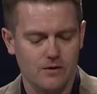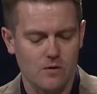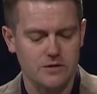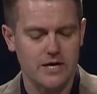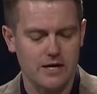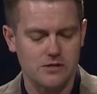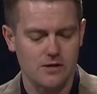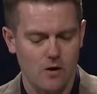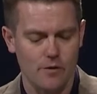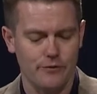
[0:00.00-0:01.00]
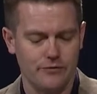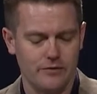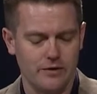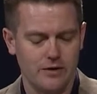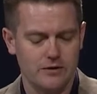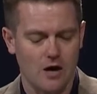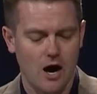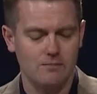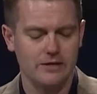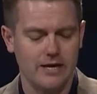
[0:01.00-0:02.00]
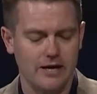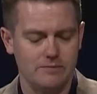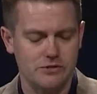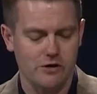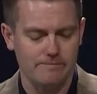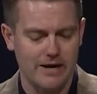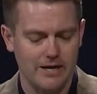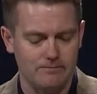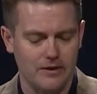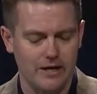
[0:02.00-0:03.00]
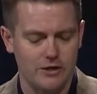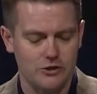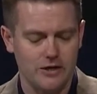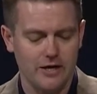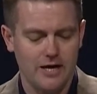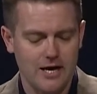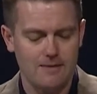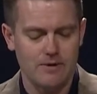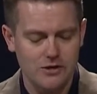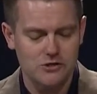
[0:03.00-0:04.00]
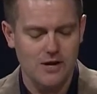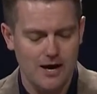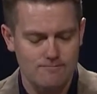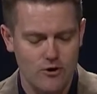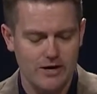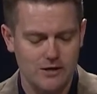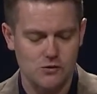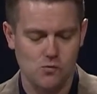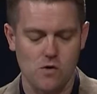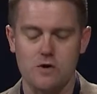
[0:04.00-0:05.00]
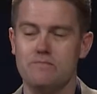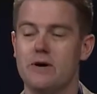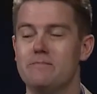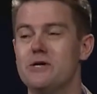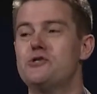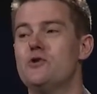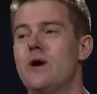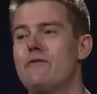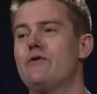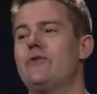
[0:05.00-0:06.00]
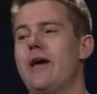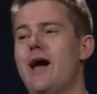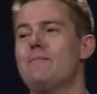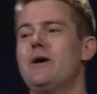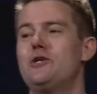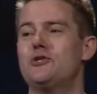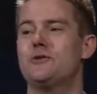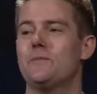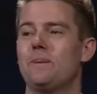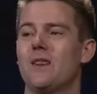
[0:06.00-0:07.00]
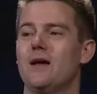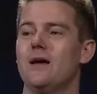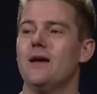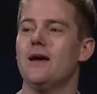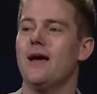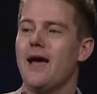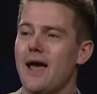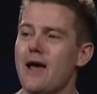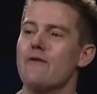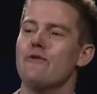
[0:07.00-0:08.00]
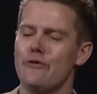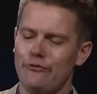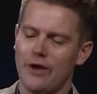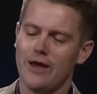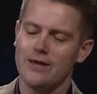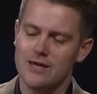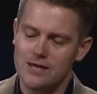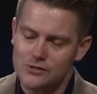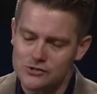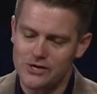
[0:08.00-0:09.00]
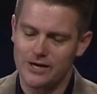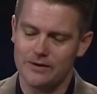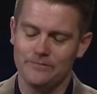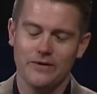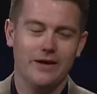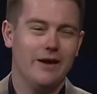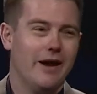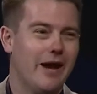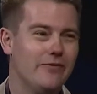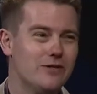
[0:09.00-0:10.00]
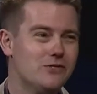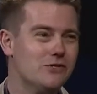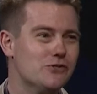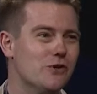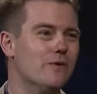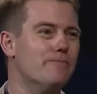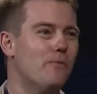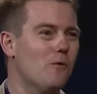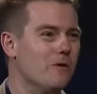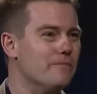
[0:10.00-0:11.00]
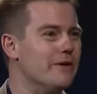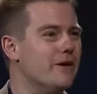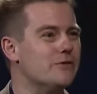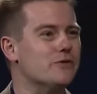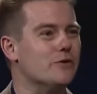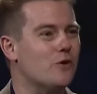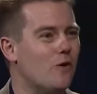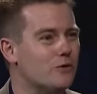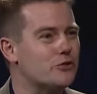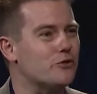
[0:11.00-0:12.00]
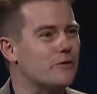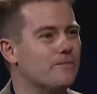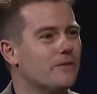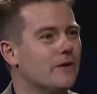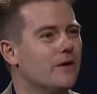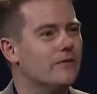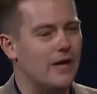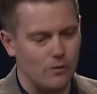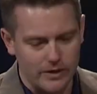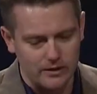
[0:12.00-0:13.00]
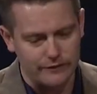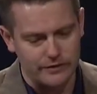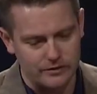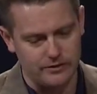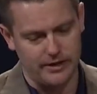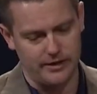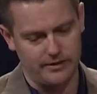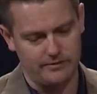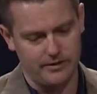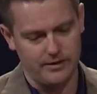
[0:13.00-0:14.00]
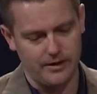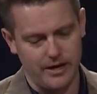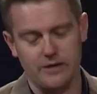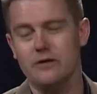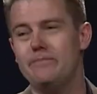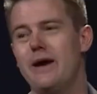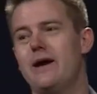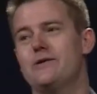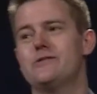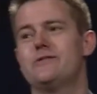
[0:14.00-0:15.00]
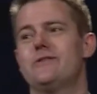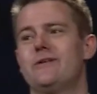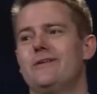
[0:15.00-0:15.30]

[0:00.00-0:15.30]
or takes an oath to obligate himself by a pledge, he must not break his word, but must do everything. How much? Everything he said. And this is so important because of the culture that we live in today. In the past,